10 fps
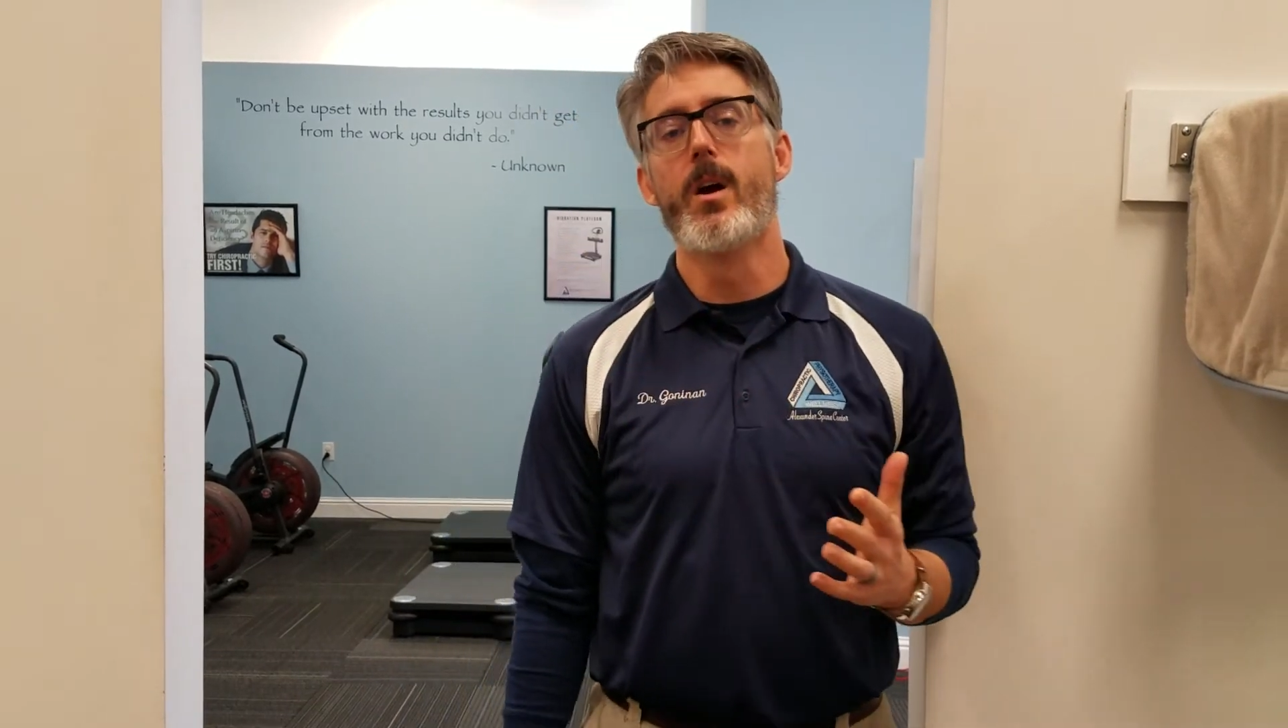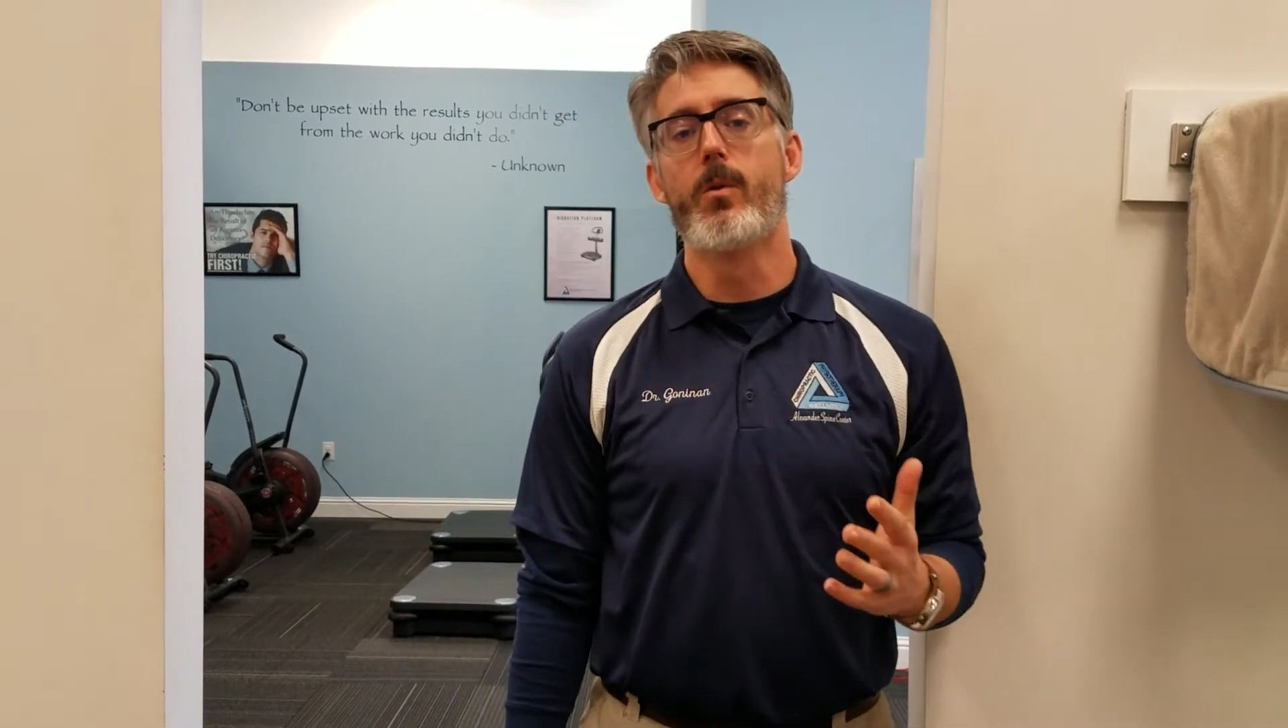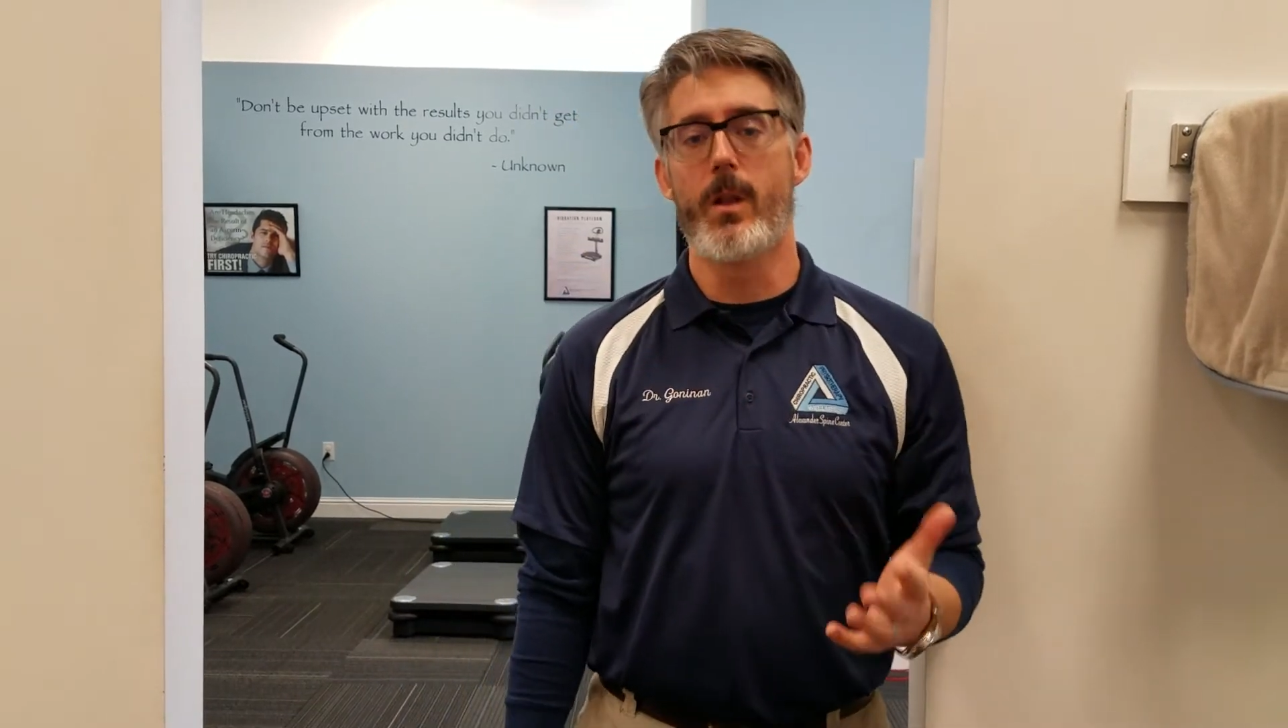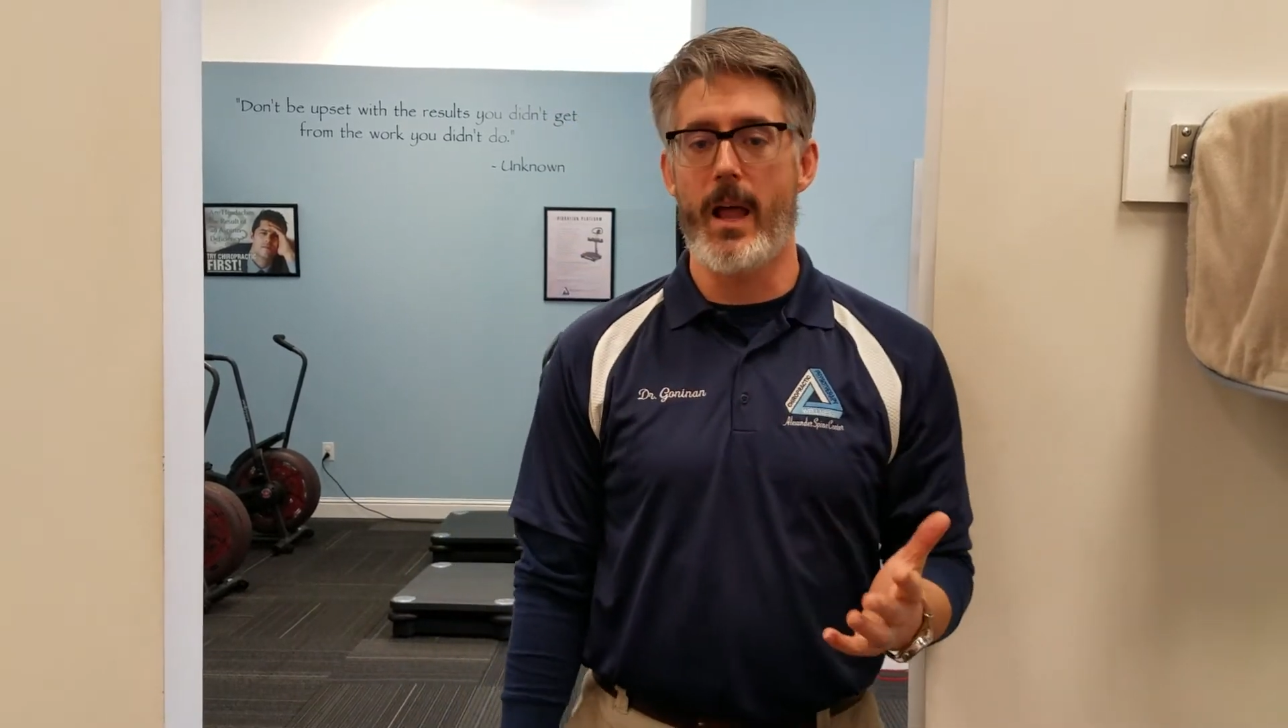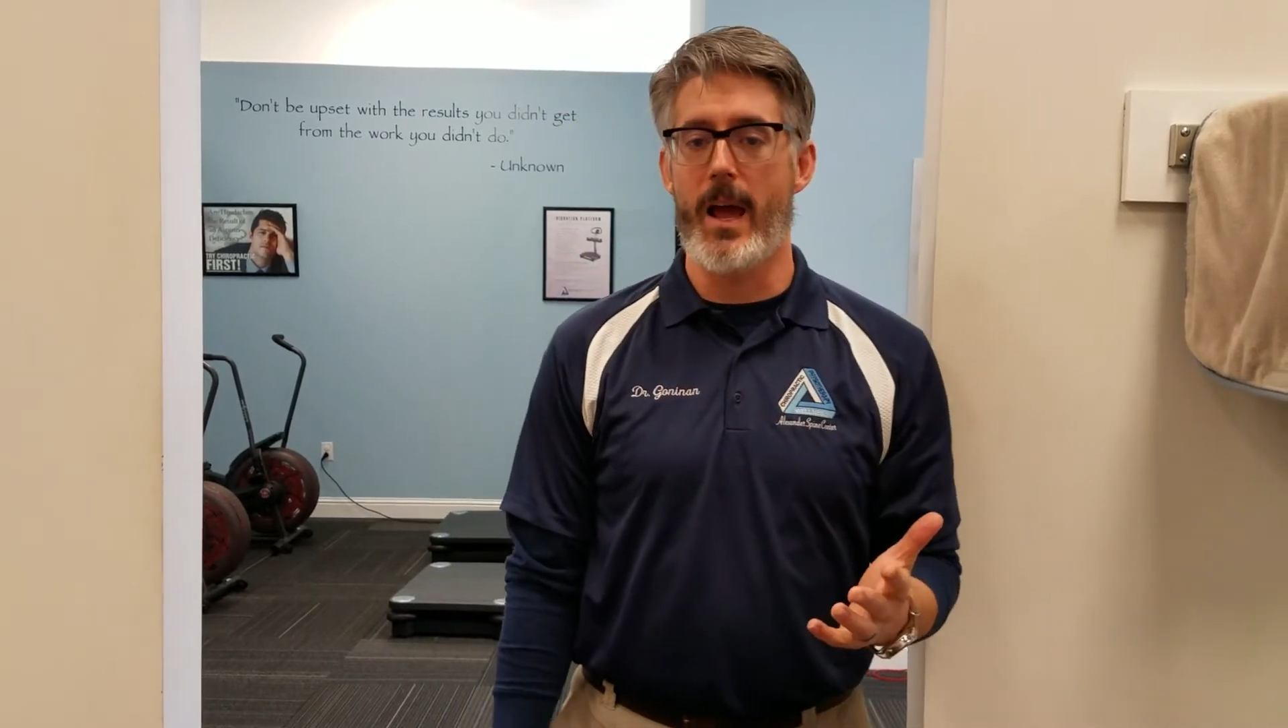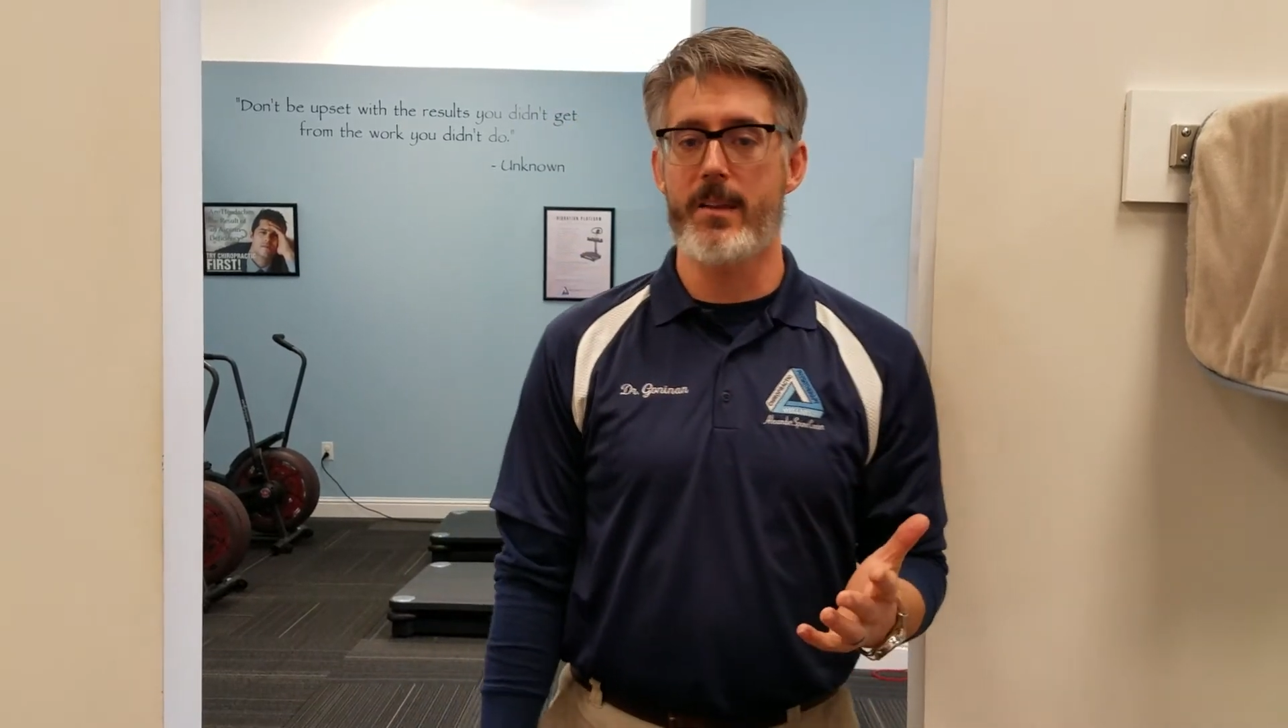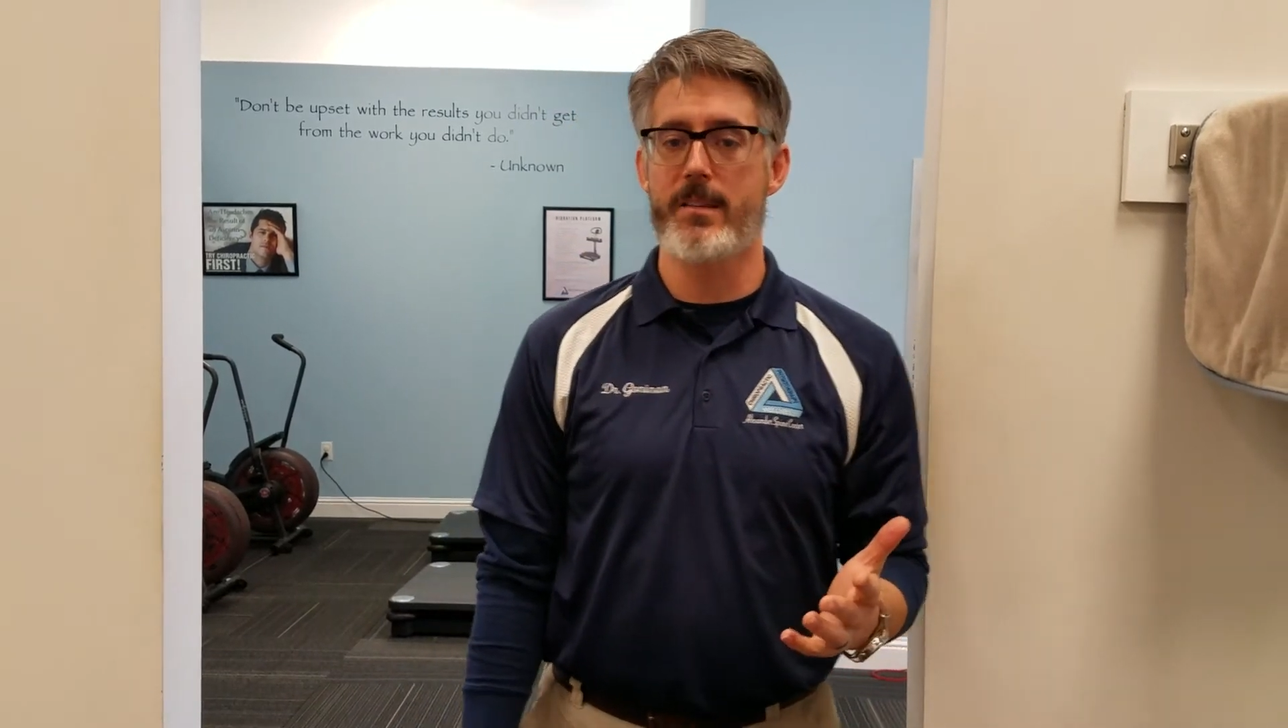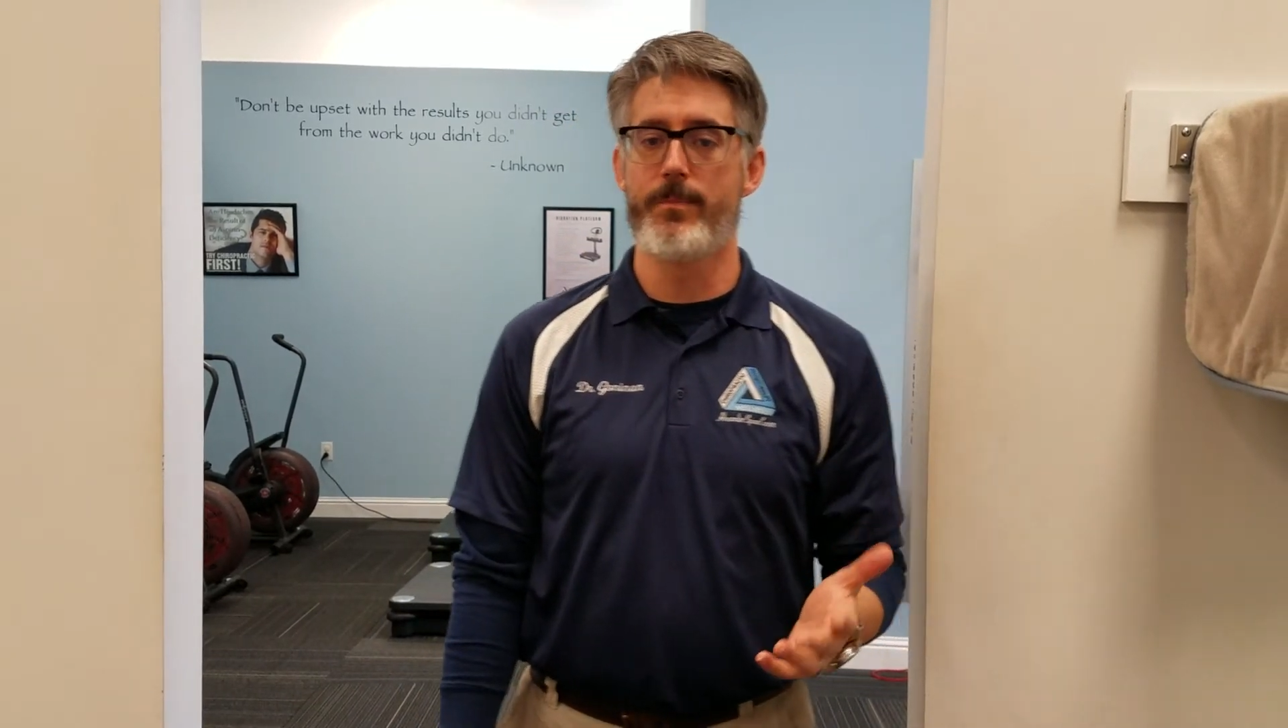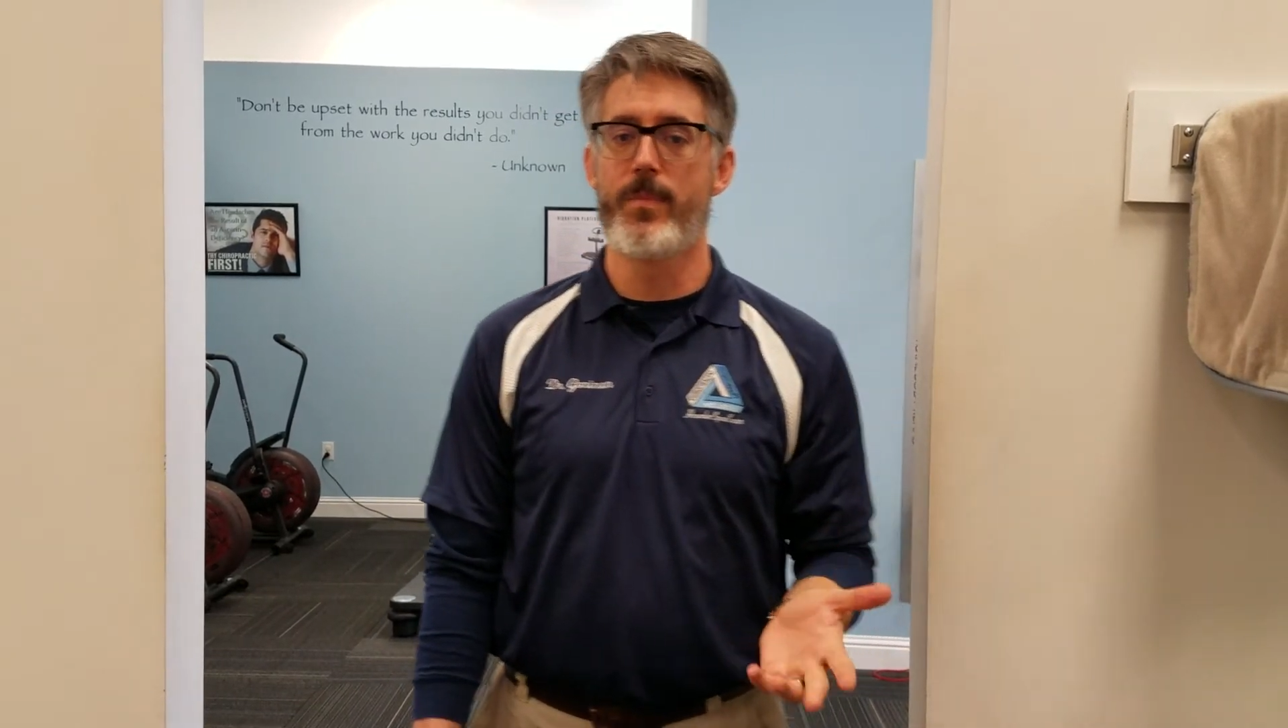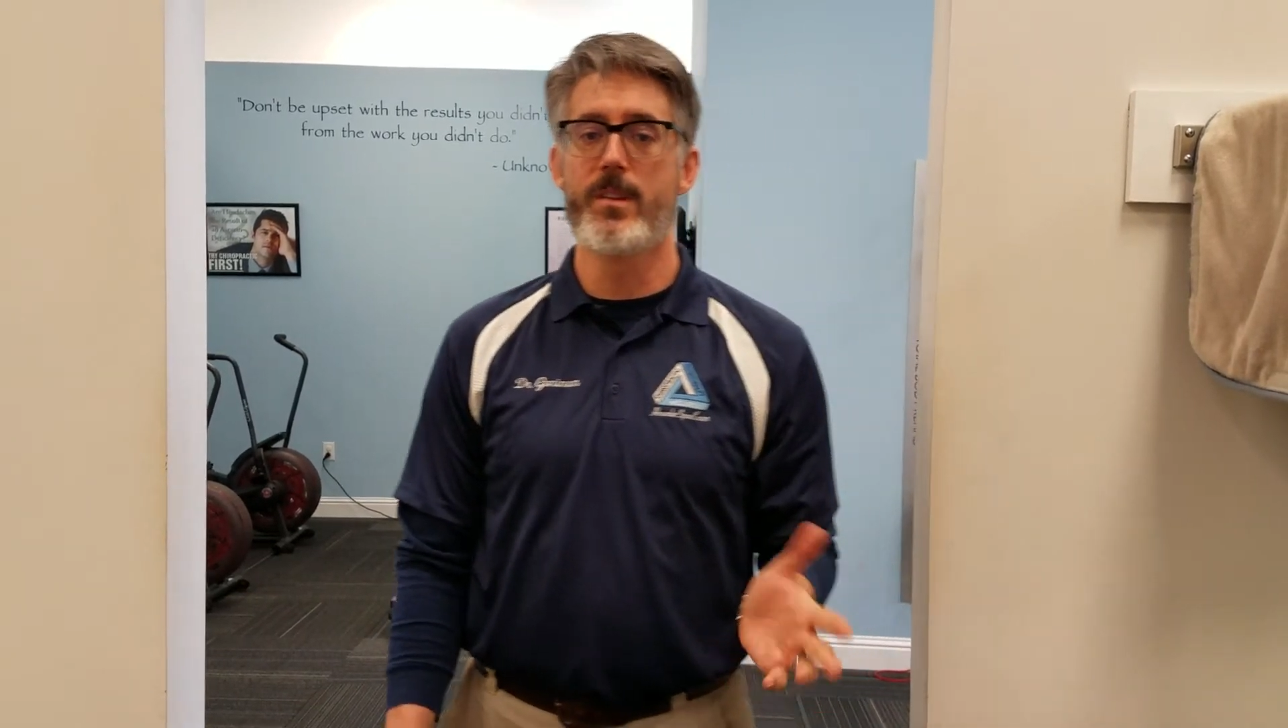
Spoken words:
relax.